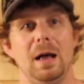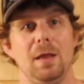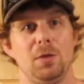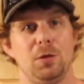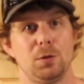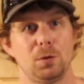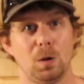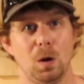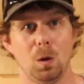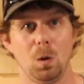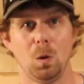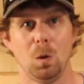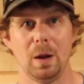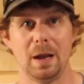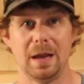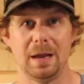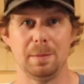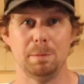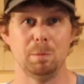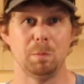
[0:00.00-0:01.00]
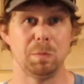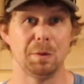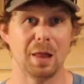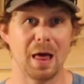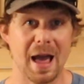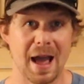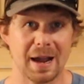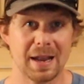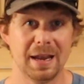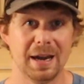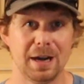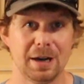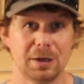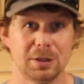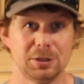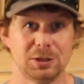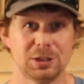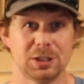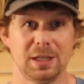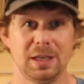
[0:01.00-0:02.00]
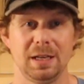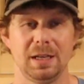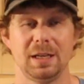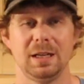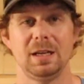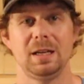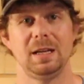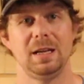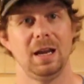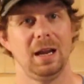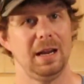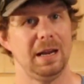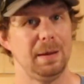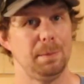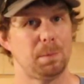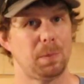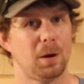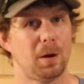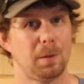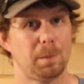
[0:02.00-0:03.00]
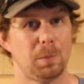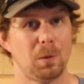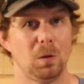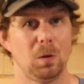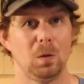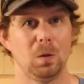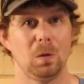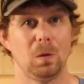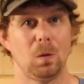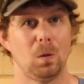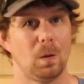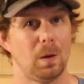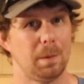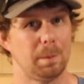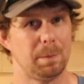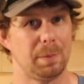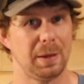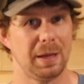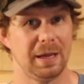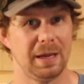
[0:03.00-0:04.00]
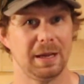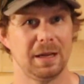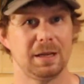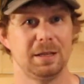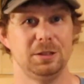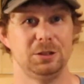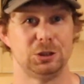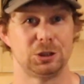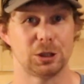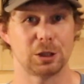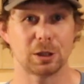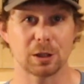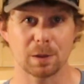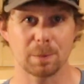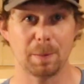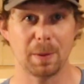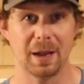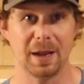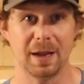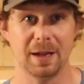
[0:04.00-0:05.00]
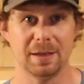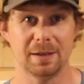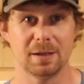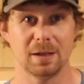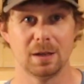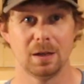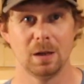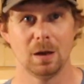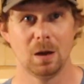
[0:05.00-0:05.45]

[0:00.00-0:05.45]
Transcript: Throw a black hair jig, a purple or pink jerk bait,